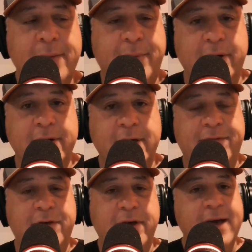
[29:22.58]
but
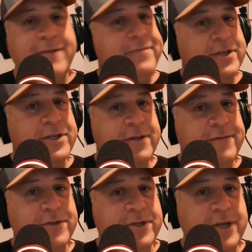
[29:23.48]
if you get fish in the
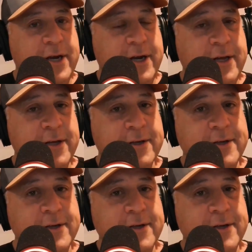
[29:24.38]
vicinity